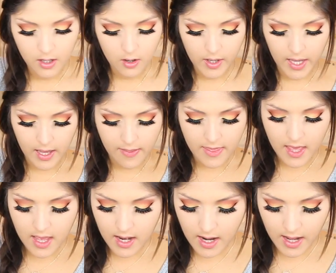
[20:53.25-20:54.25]
Okay, and
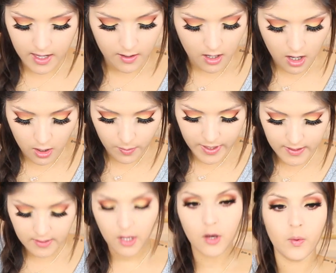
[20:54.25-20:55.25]
then I
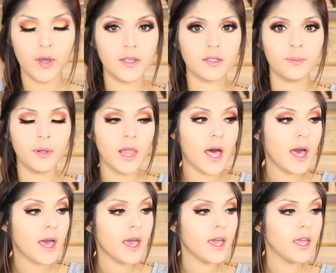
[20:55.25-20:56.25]
always
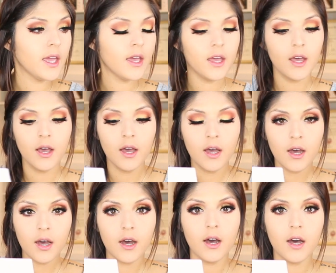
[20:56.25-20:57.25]
apply
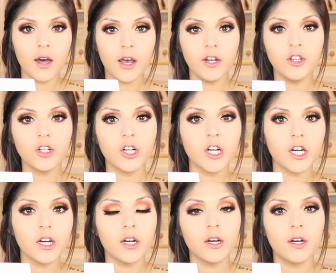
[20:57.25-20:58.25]

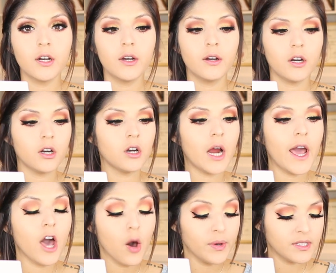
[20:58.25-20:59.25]

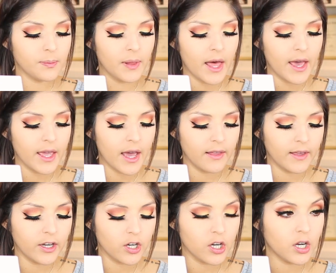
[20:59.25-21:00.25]
I always apply
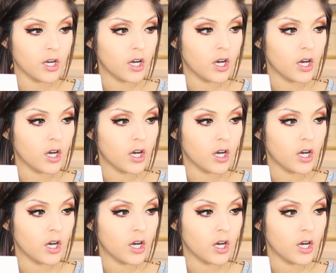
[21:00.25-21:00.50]
eyeliner